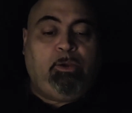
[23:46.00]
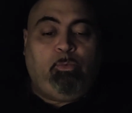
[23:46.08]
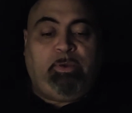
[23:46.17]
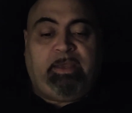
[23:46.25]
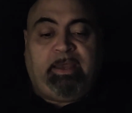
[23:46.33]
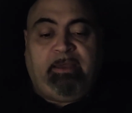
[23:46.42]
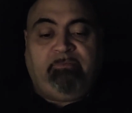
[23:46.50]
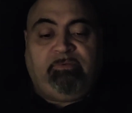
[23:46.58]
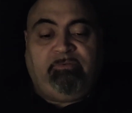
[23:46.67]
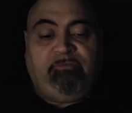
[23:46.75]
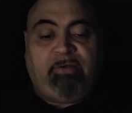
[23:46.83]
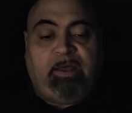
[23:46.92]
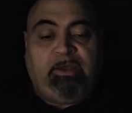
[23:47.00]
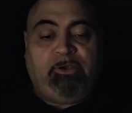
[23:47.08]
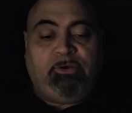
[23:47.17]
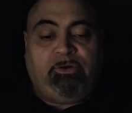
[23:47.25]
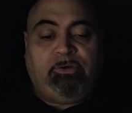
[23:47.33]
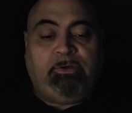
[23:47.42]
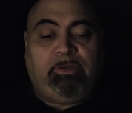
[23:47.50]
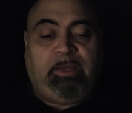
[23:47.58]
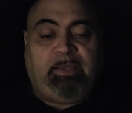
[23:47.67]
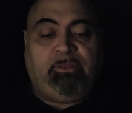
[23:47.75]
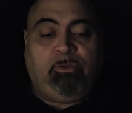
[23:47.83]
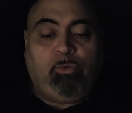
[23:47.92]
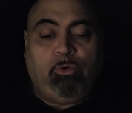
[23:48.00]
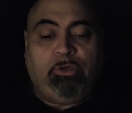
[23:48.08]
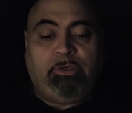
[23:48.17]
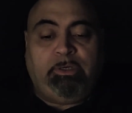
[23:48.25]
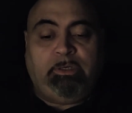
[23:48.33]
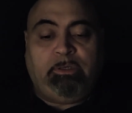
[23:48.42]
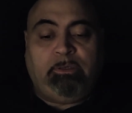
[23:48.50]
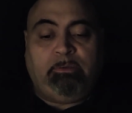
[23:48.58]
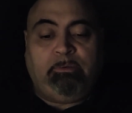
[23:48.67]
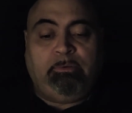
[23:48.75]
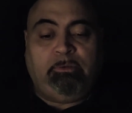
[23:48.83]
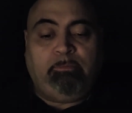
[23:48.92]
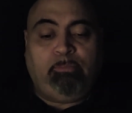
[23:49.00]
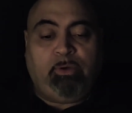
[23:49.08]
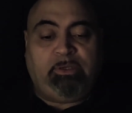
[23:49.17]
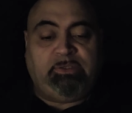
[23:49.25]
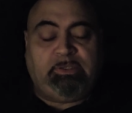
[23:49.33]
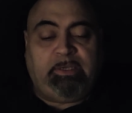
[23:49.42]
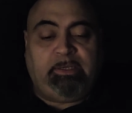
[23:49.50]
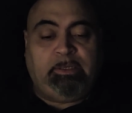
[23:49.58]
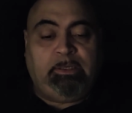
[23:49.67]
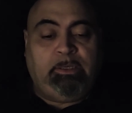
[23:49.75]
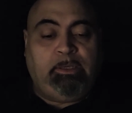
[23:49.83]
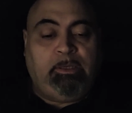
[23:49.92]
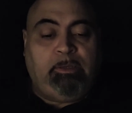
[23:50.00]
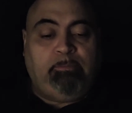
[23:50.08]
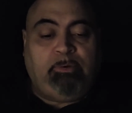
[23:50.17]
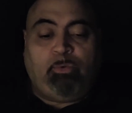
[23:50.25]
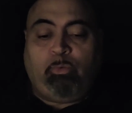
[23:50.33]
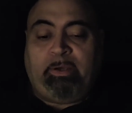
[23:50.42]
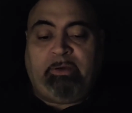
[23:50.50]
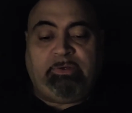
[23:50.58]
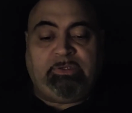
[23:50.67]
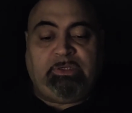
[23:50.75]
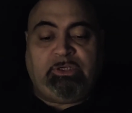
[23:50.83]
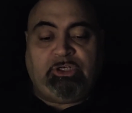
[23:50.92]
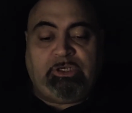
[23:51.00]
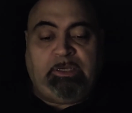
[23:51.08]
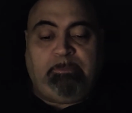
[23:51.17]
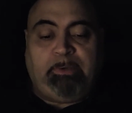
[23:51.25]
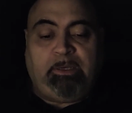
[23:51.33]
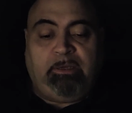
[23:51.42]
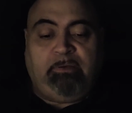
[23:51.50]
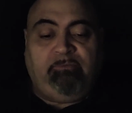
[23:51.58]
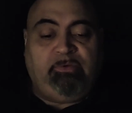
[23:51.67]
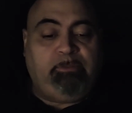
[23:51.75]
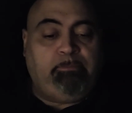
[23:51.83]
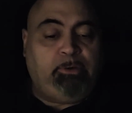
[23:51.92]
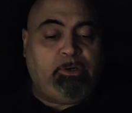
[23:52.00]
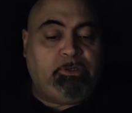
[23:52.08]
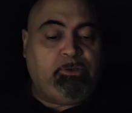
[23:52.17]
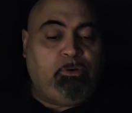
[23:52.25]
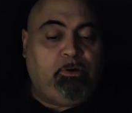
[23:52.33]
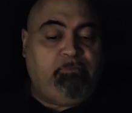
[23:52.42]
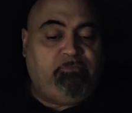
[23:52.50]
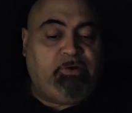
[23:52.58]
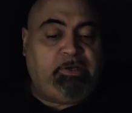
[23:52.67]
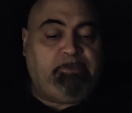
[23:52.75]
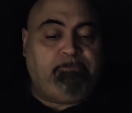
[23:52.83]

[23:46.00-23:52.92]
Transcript: We have the fire and the wood, the boy said, but where is the sheep for the burnt offering?